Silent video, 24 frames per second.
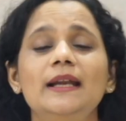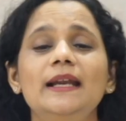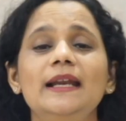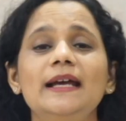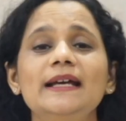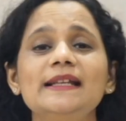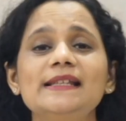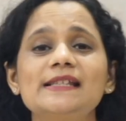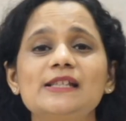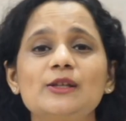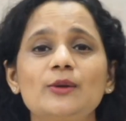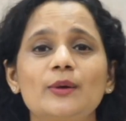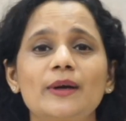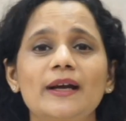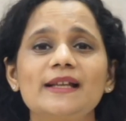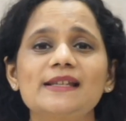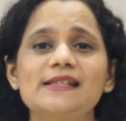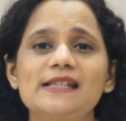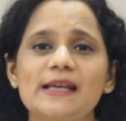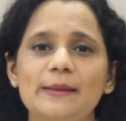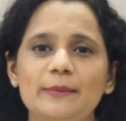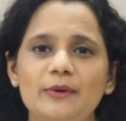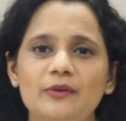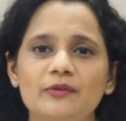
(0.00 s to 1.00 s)
let's look
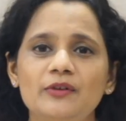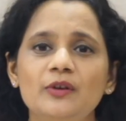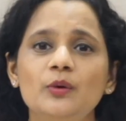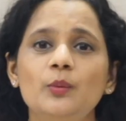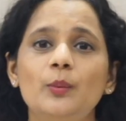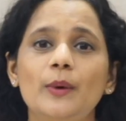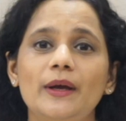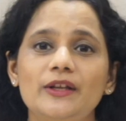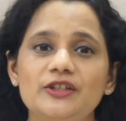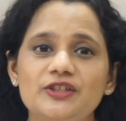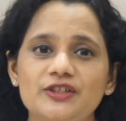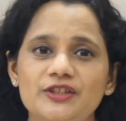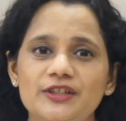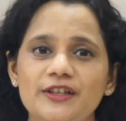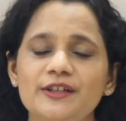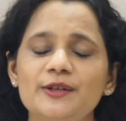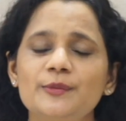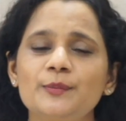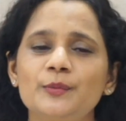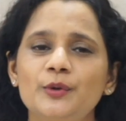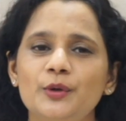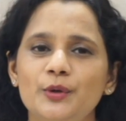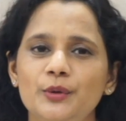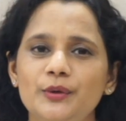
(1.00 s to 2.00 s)
at some of the
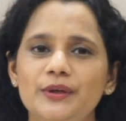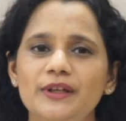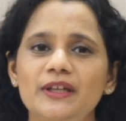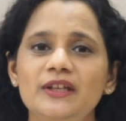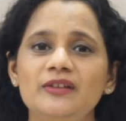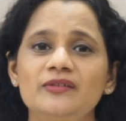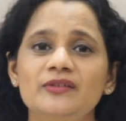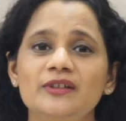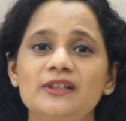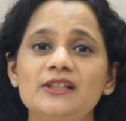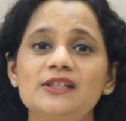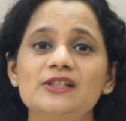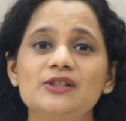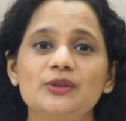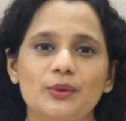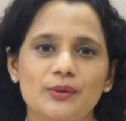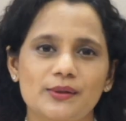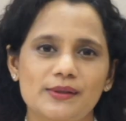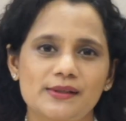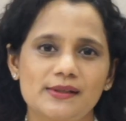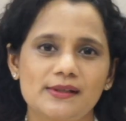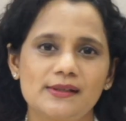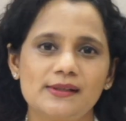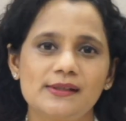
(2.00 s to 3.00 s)
vegetarian protein-rich
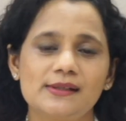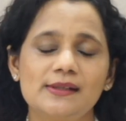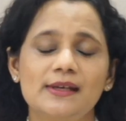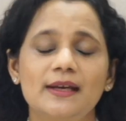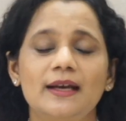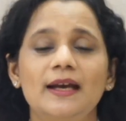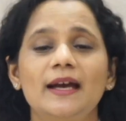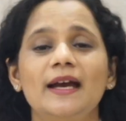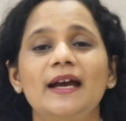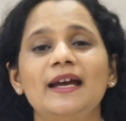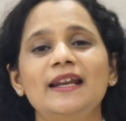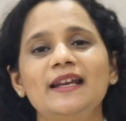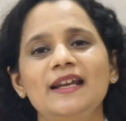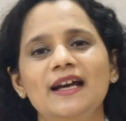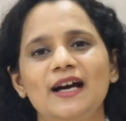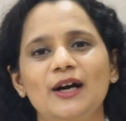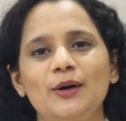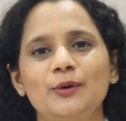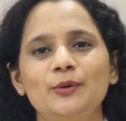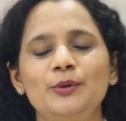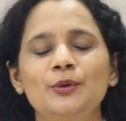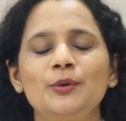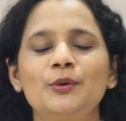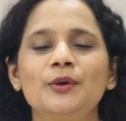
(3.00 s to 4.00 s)
sources and
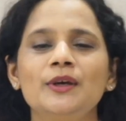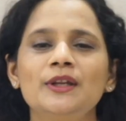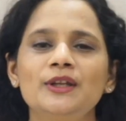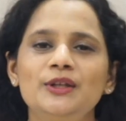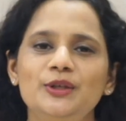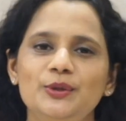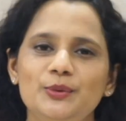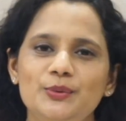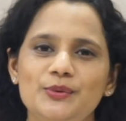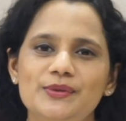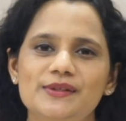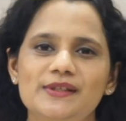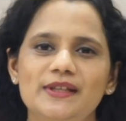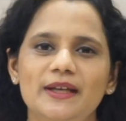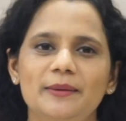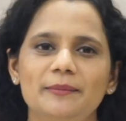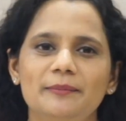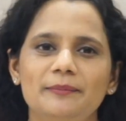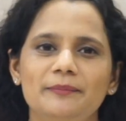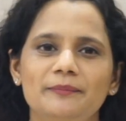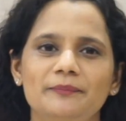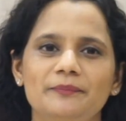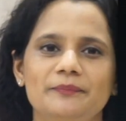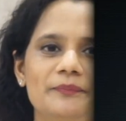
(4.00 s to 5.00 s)
how you can use them.